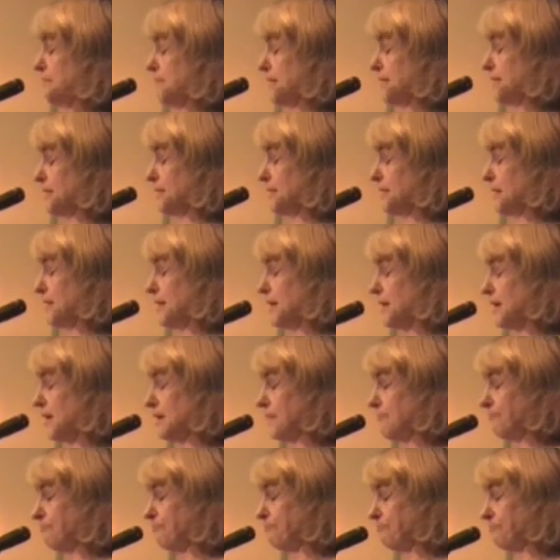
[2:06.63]
based
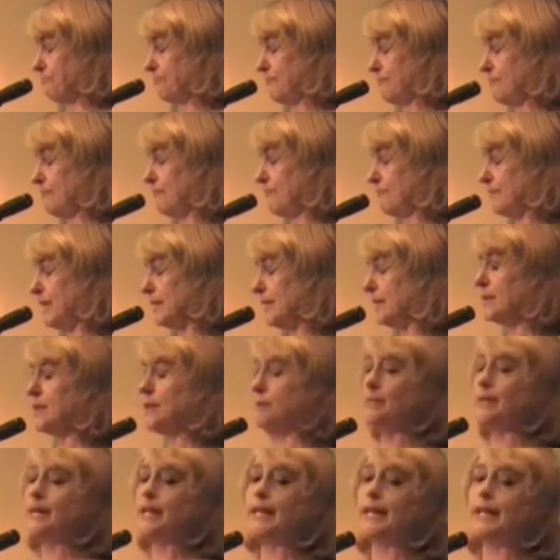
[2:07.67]
on
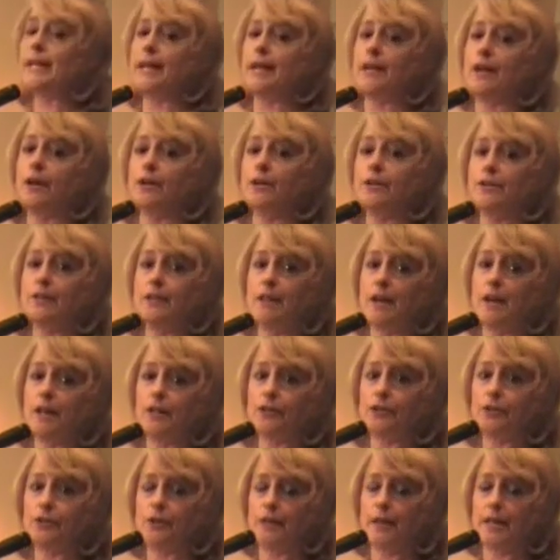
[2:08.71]
limiting care to the
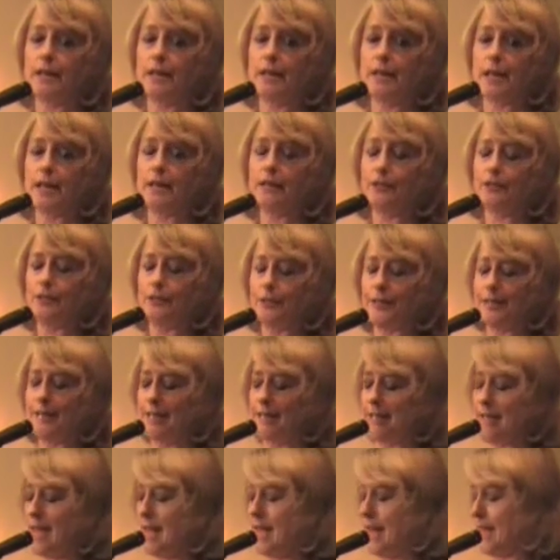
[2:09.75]

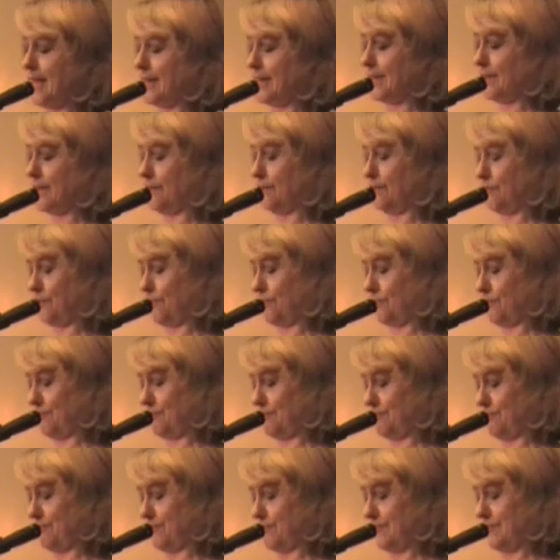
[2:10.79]
elderly and
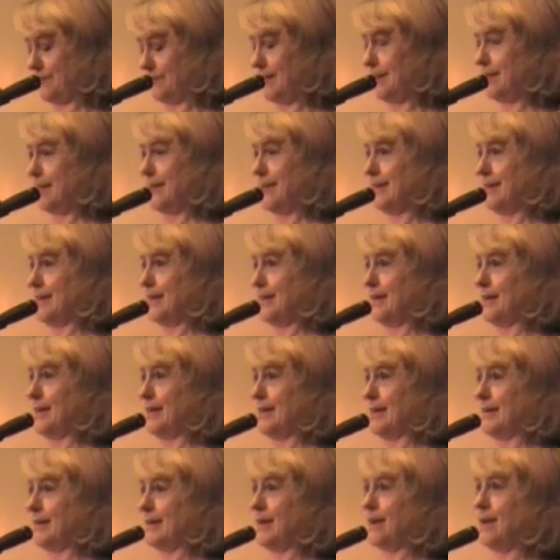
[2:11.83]
infirm.
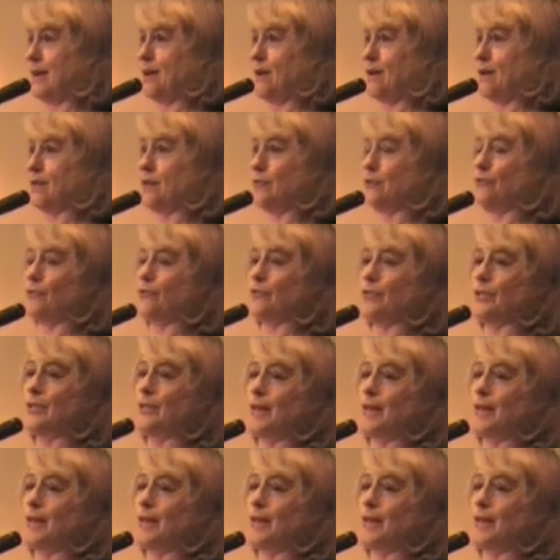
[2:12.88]
Now, I know there's a